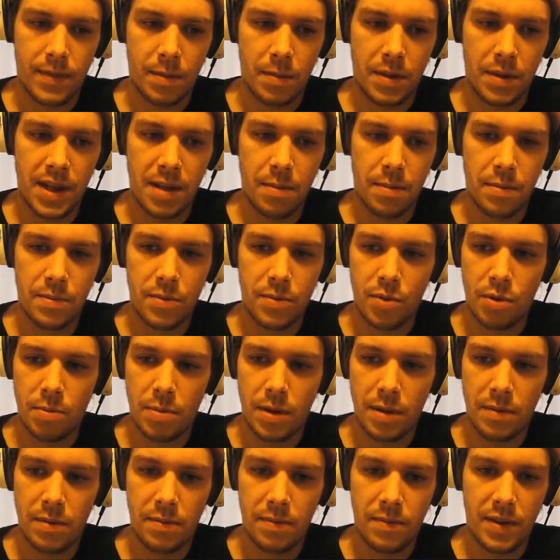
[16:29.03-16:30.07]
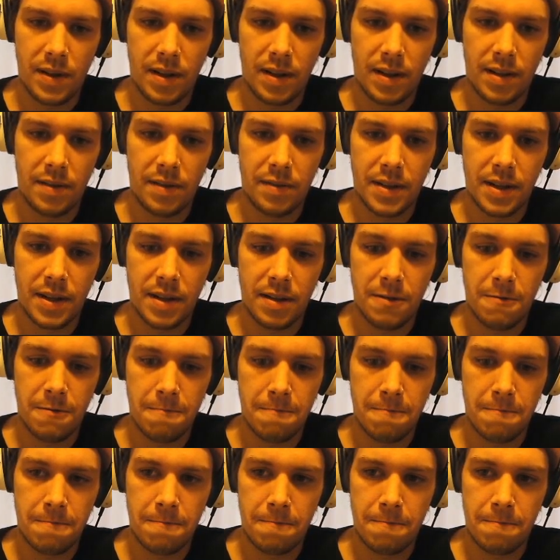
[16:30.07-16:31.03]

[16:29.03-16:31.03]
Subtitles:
I'm going to keep Absorb open for the life gain.